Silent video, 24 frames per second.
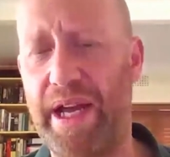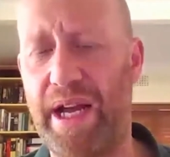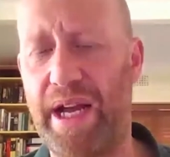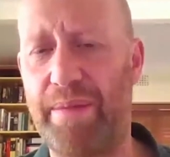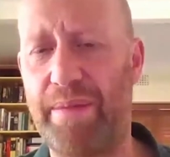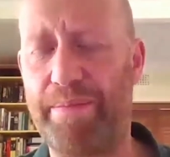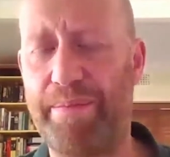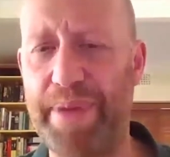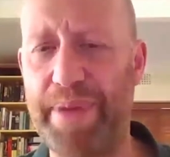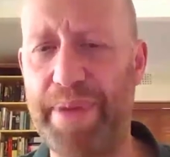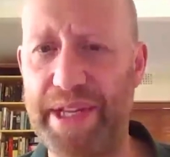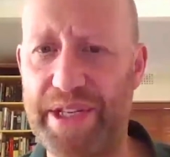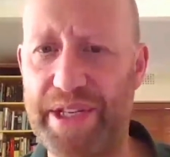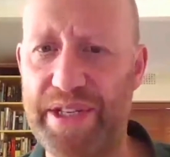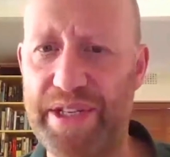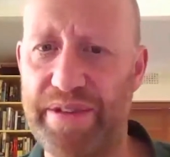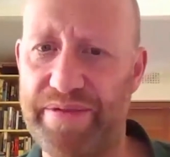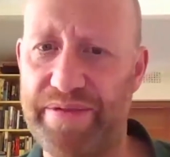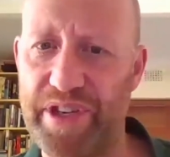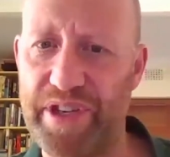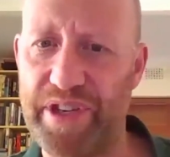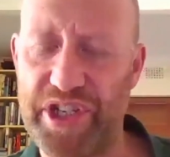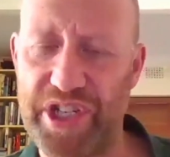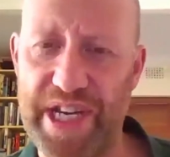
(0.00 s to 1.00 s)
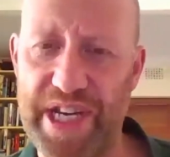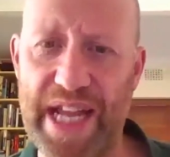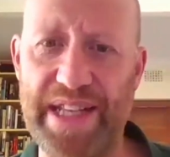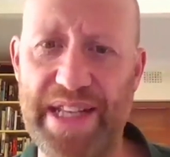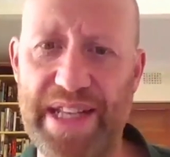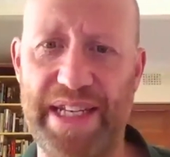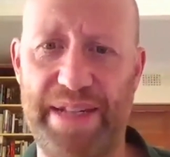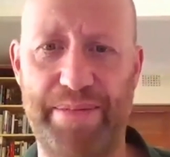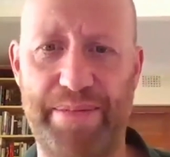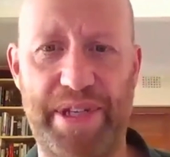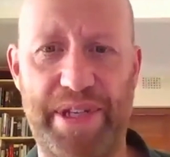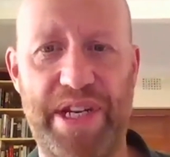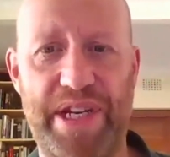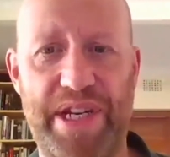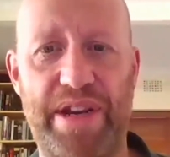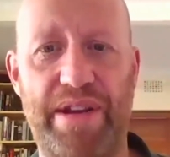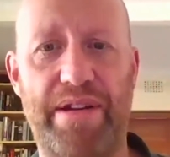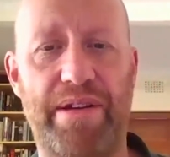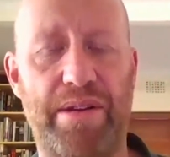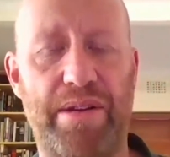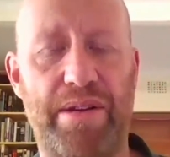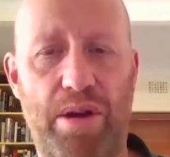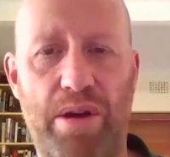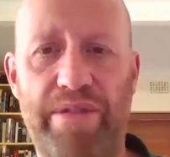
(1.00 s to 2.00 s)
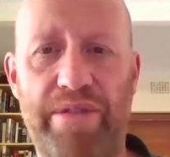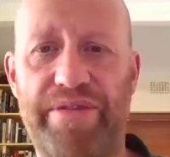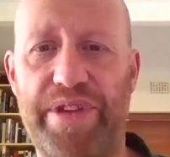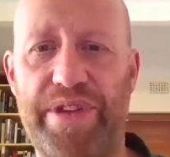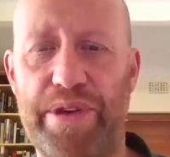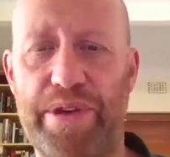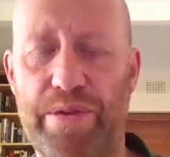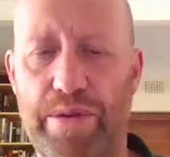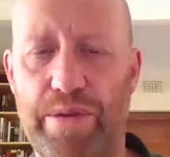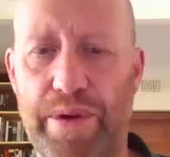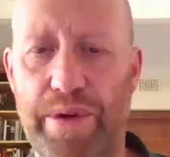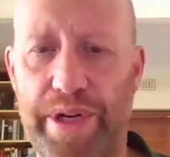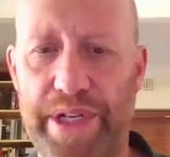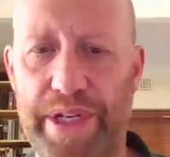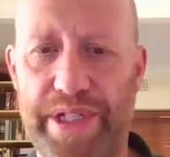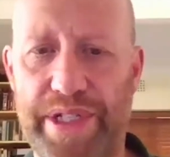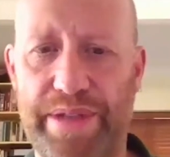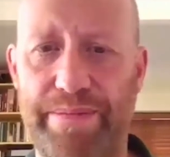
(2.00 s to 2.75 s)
bits of the genetic material of the organism.